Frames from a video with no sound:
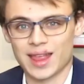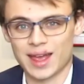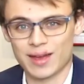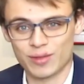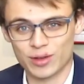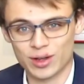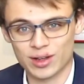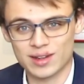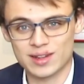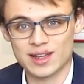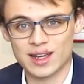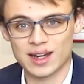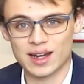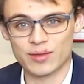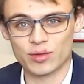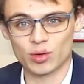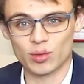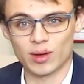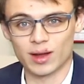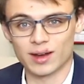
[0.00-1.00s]
Have a good night,
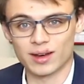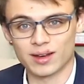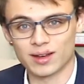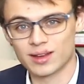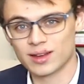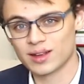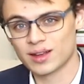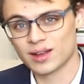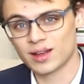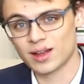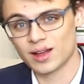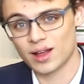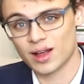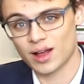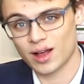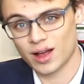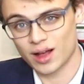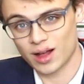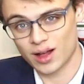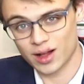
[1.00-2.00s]
everyone.
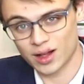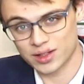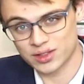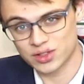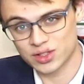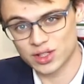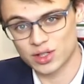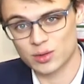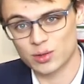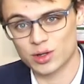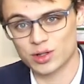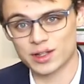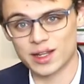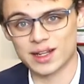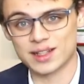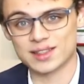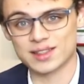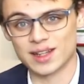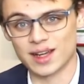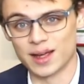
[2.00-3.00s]
I'll see you all
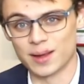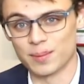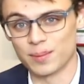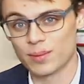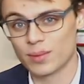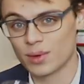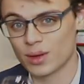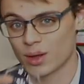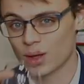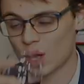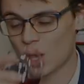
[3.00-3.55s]
next time.